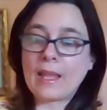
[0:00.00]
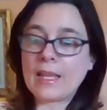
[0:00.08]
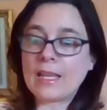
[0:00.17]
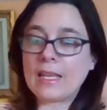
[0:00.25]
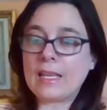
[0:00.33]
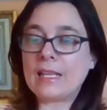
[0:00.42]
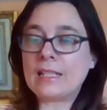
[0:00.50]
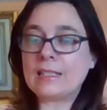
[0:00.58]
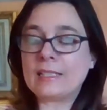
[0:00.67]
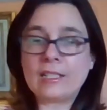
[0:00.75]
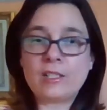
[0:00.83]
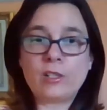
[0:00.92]
It
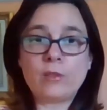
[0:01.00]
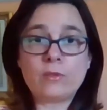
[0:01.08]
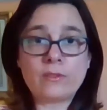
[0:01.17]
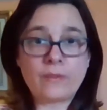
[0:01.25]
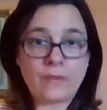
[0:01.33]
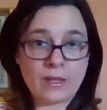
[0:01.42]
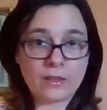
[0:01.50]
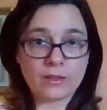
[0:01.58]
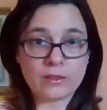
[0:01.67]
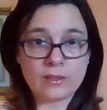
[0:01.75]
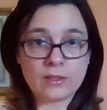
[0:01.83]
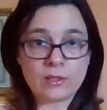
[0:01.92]
did use
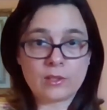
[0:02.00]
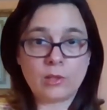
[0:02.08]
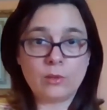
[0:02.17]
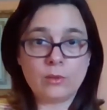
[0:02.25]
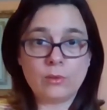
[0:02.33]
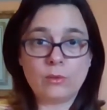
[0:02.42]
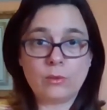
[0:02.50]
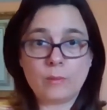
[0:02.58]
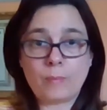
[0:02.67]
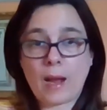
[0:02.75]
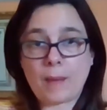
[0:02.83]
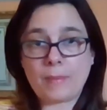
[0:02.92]
fields to
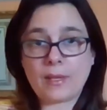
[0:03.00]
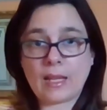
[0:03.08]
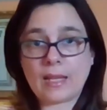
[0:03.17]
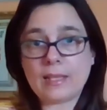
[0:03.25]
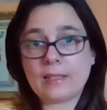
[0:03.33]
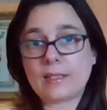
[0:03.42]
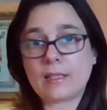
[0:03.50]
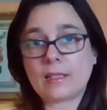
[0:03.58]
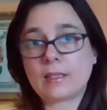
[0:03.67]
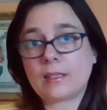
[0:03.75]
populate